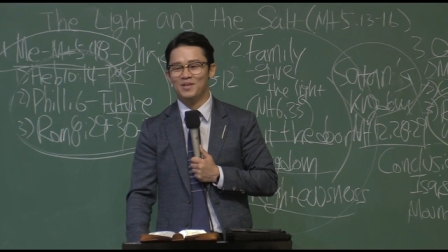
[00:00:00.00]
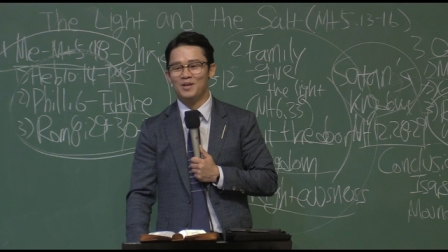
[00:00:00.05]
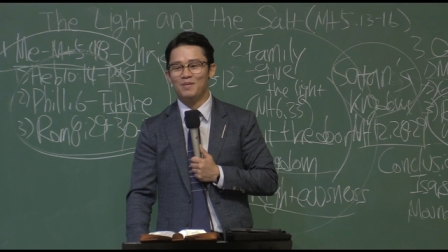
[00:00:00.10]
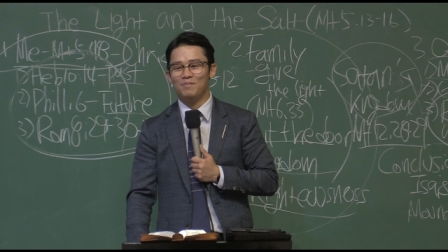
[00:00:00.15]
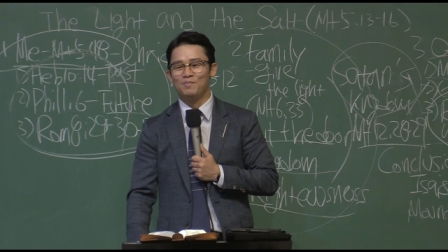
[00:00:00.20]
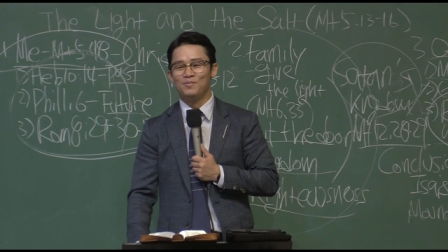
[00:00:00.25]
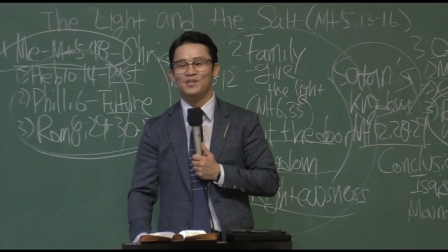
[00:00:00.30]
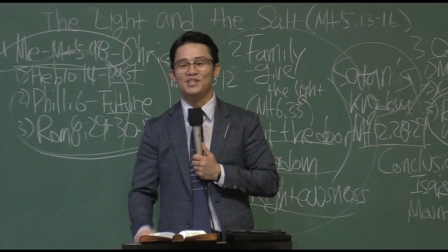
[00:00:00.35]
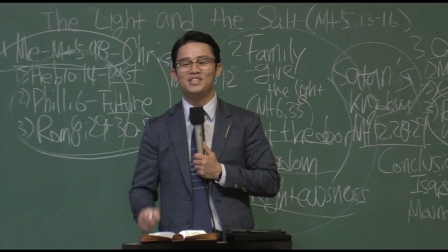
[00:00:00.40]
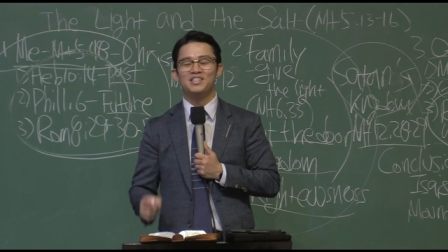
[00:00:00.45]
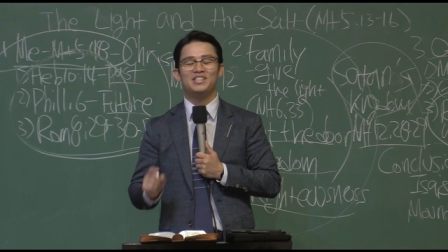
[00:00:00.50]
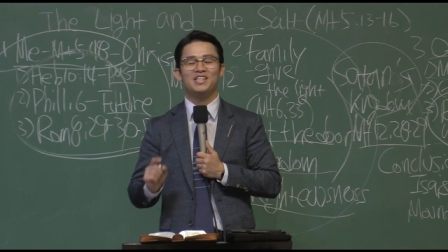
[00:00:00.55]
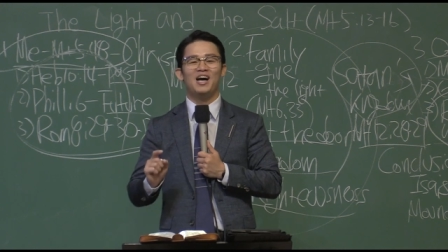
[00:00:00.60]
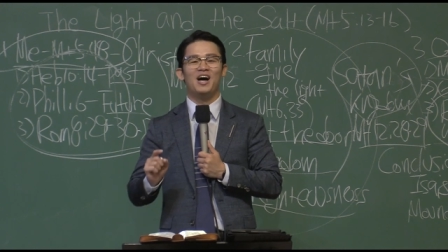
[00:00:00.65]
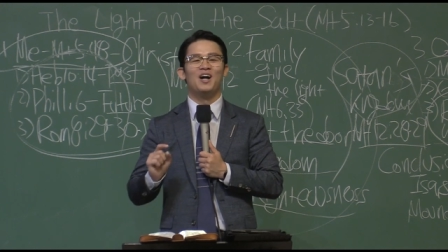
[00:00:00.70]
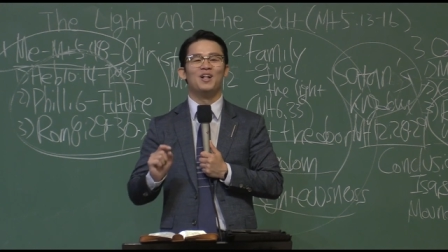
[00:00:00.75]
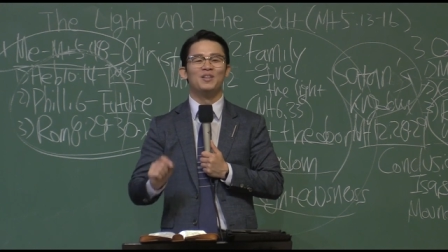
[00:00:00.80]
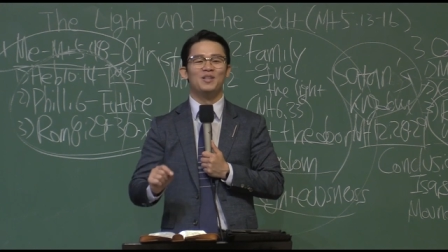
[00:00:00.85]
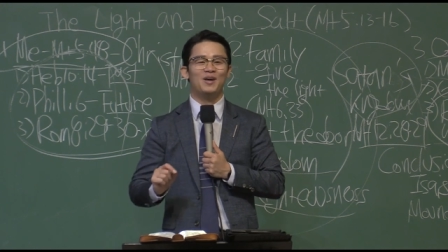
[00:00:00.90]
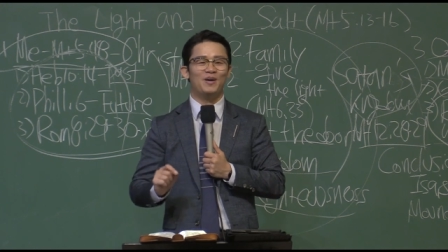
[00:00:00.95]
Please
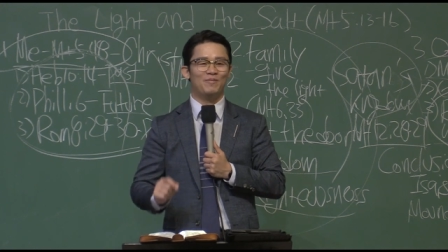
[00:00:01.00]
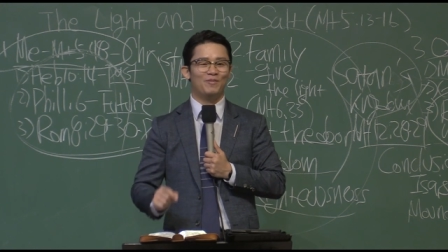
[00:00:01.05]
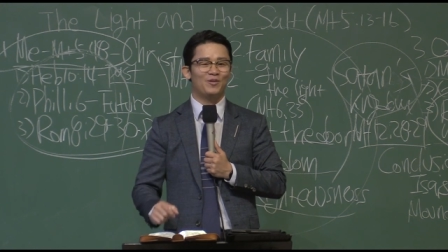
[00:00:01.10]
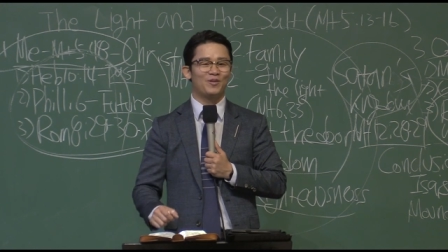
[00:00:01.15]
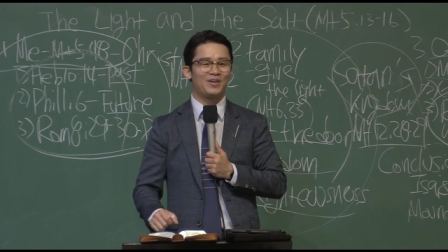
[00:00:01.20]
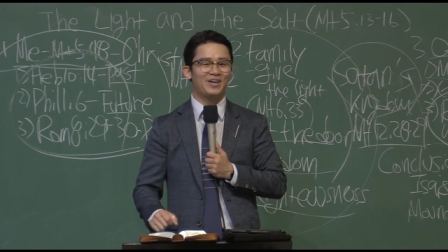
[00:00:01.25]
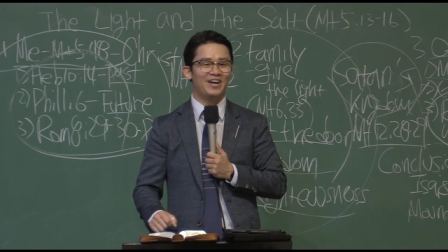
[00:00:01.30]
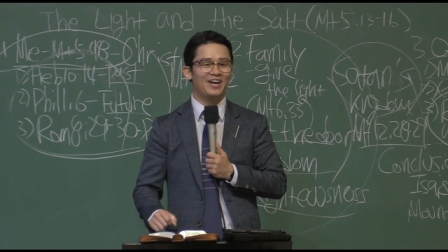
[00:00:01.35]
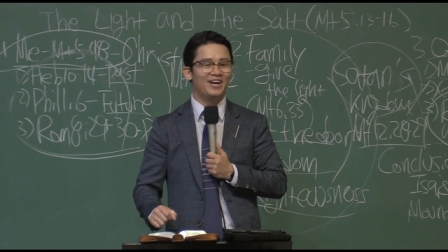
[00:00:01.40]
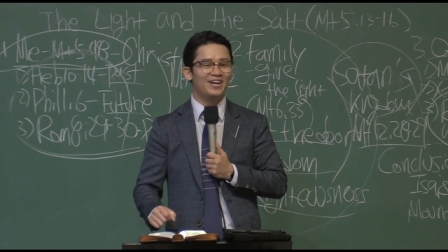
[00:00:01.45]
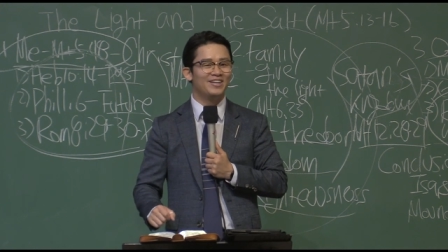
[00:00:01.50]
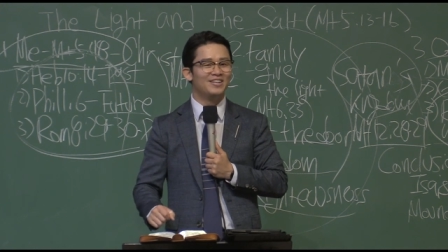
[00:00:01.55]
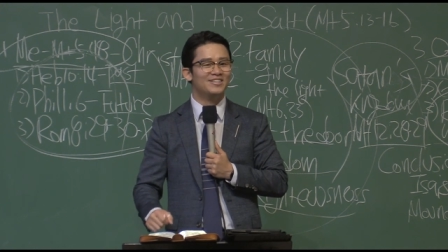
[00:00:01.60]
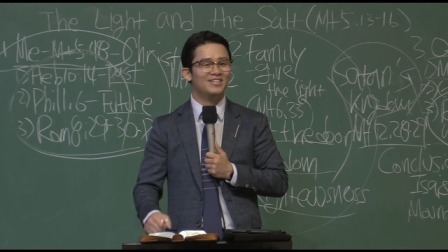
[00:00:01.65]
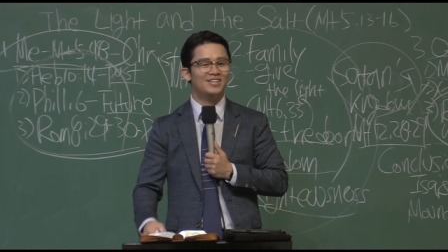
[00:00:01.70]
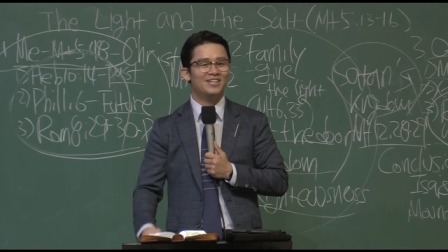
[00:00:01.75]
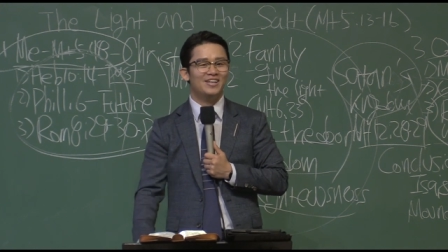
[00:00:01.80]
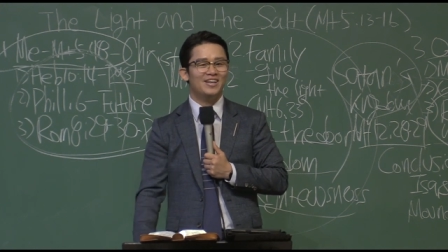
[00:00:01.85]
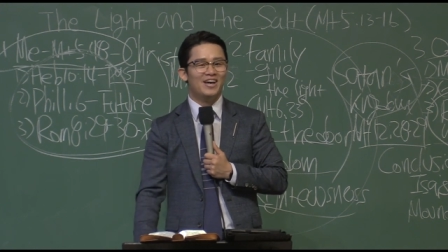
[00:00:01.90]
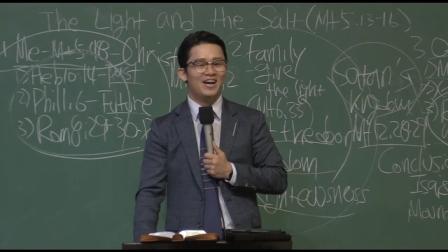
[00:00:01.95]
tell them, okay?
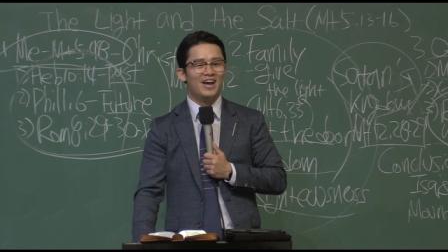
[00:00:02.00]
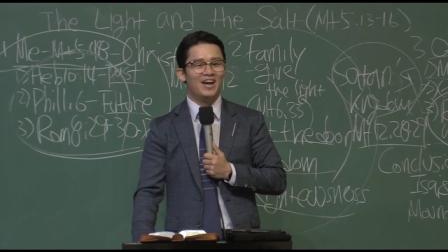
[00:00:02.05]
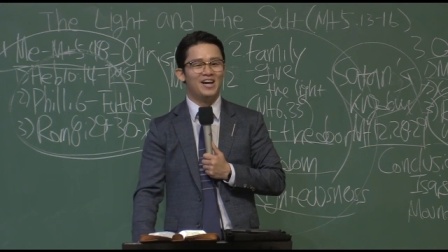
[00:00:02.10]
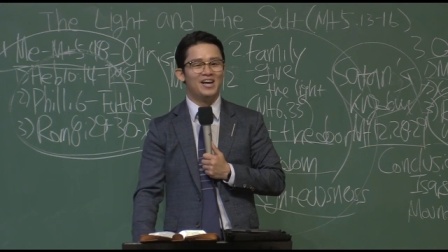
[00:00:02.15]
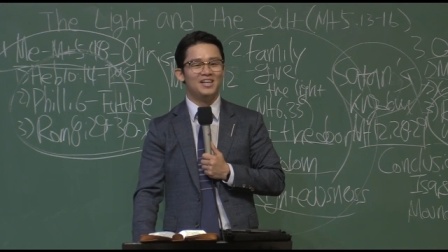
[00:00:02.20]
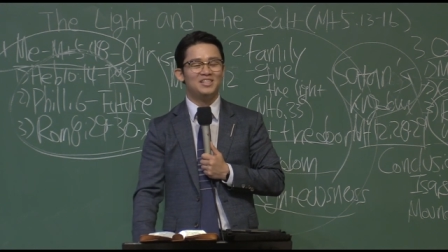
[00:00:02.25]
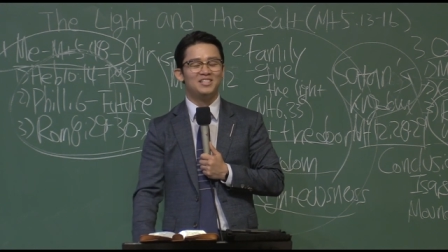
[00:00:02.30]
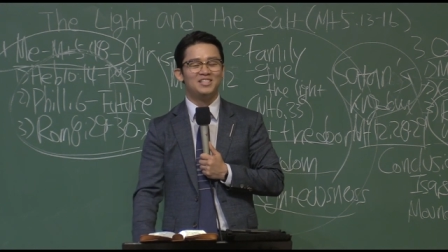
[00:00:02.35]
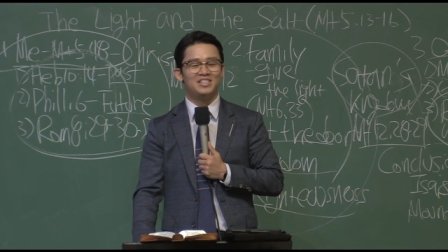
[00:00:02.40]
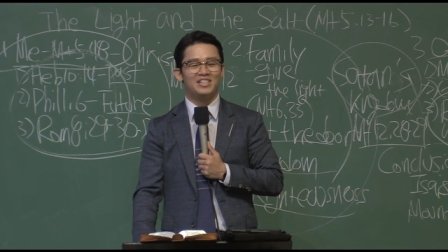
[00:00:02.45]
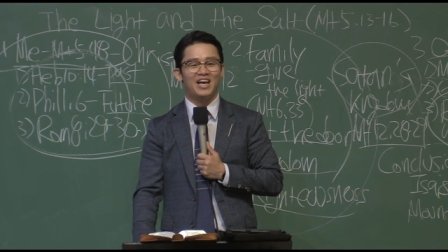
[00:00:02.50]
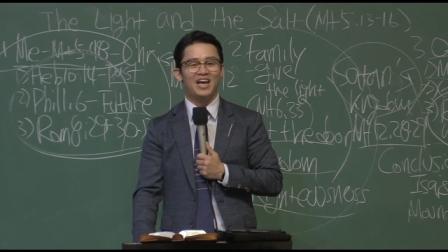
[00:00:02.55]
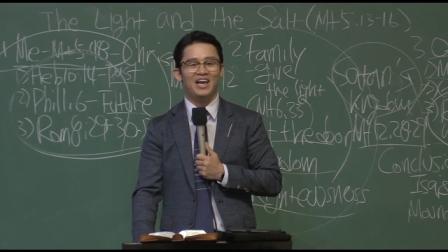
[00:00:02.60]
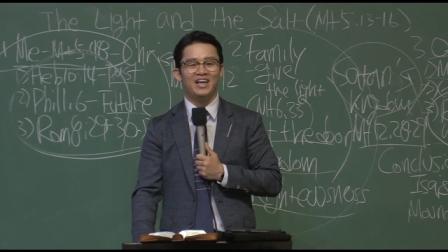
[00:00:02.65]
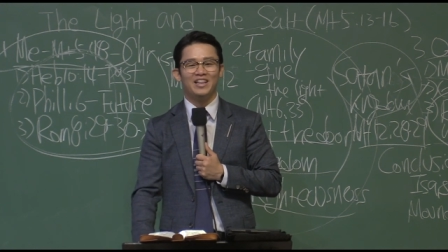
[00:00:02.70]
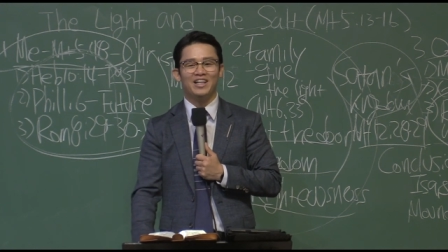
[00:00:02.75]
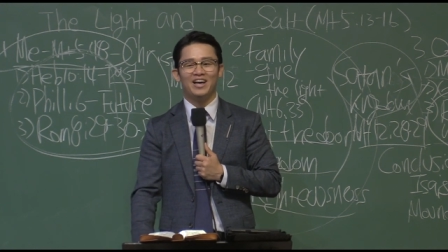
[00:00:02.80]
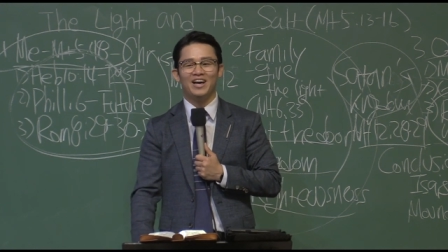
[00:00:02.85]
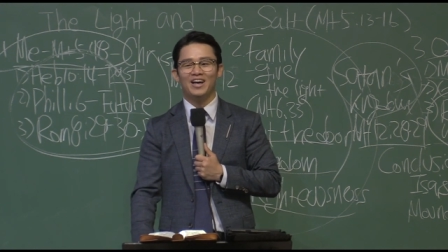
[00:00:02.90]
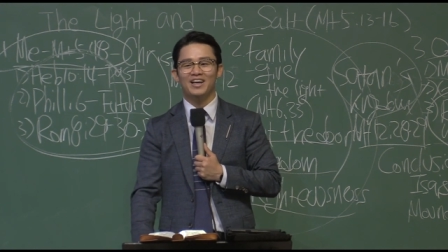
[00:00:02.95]
And say
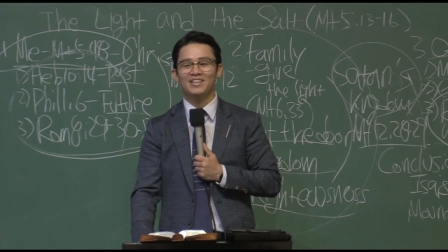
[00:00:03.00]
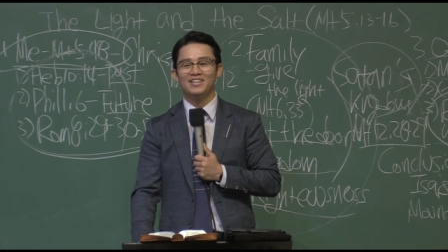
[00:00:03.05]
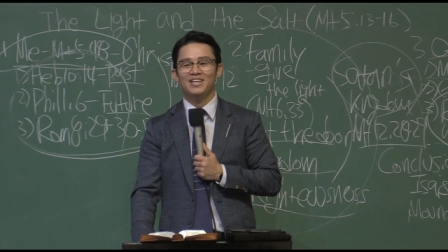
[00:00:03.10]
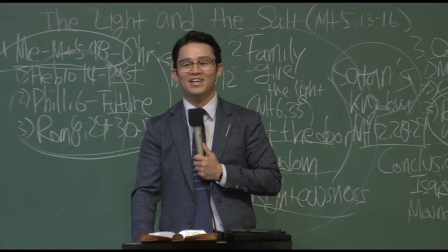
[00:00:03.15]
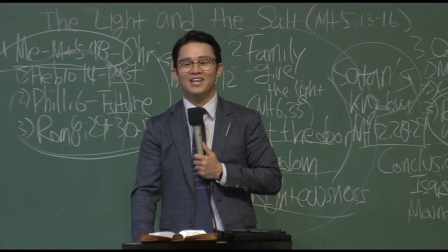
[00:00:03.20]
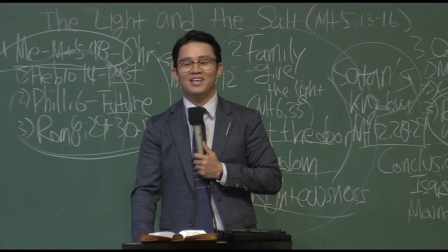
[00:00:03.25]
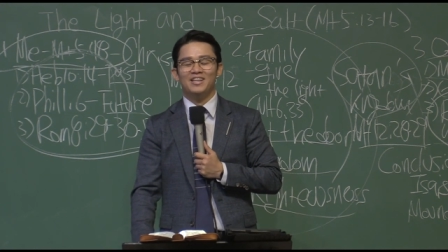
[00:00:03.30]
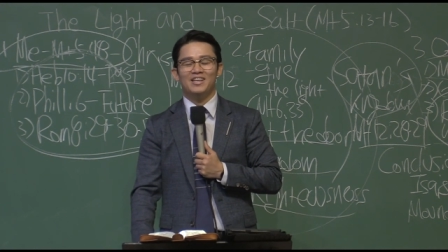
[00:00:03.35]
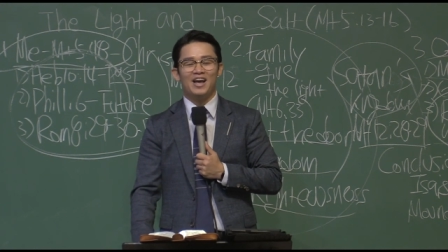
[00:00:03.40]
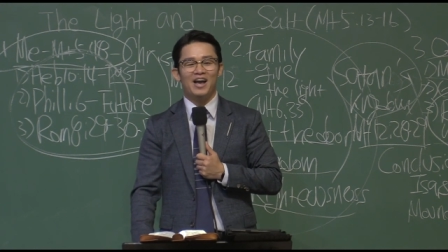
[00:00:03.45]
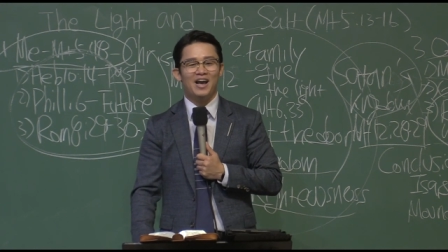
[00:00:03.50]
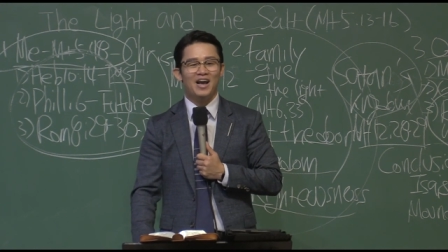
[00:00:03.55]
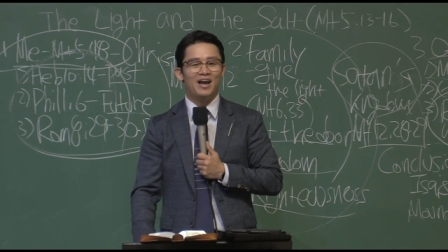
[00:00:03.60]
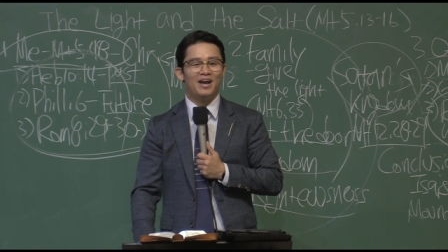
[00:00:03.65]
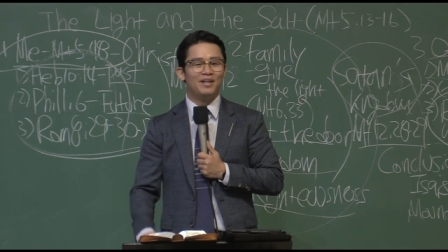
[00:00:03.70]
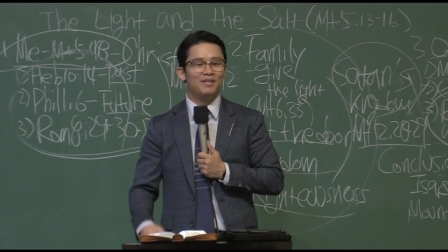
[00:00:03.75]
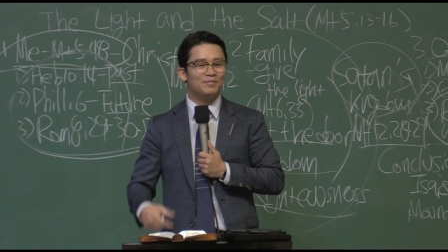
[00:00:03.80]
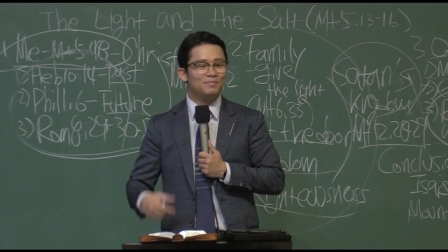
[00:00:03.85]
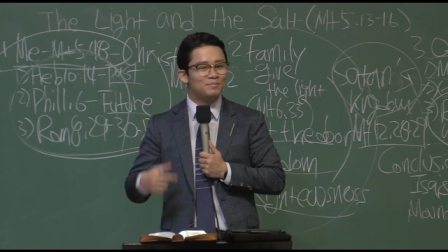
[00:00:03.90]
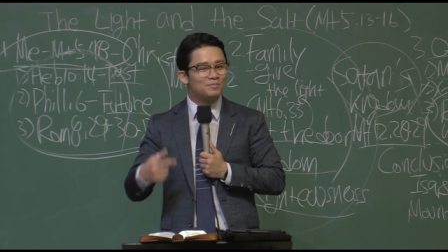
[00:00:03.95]
that
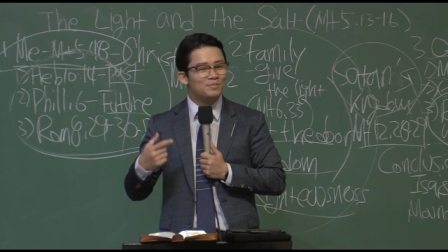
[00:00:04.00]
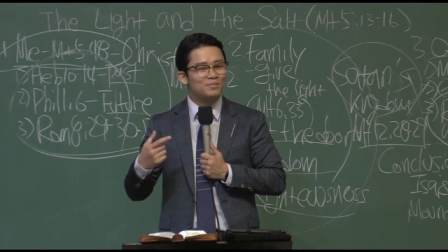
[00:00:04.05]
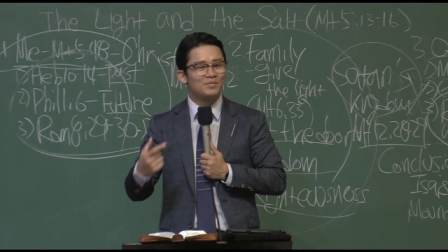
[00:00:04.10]
and